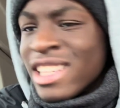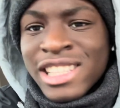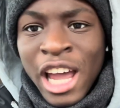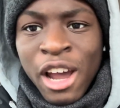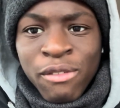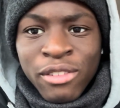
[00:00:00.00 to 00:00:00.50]

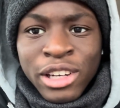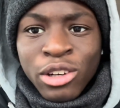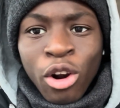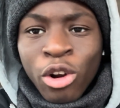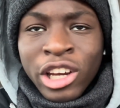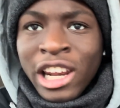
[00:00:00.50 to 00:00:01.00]
Definitely
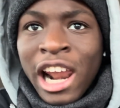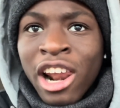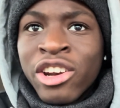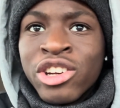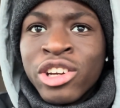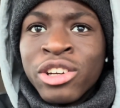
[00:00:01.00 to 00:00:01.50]
not looking like
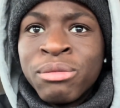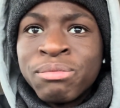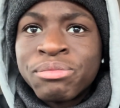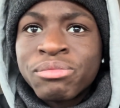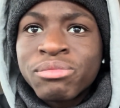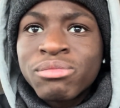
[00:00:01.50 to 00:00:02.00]
London.
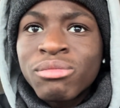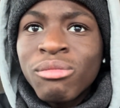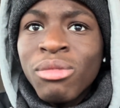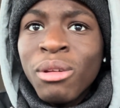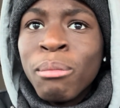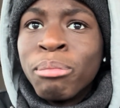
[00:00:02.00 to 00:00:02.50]

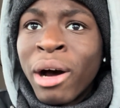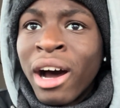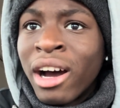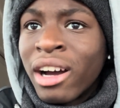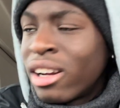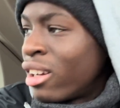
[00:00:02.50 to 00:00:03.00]

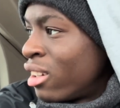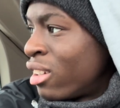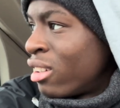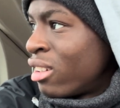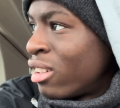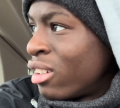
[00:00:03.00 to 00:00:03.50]
But
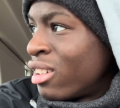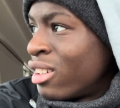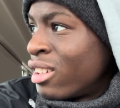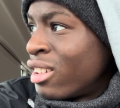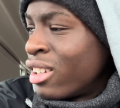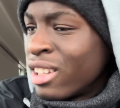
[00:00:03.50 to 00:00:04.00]

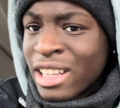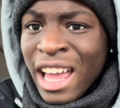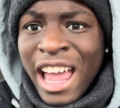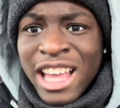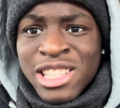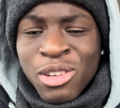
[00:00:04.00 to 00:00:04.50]

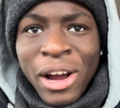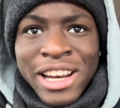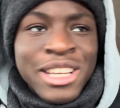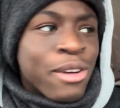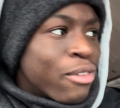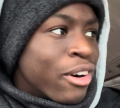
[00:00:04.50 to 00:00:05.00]
yeah, it's quite
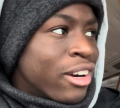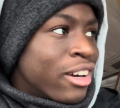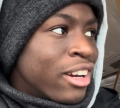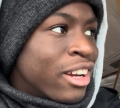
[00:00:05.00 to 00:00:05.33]
different.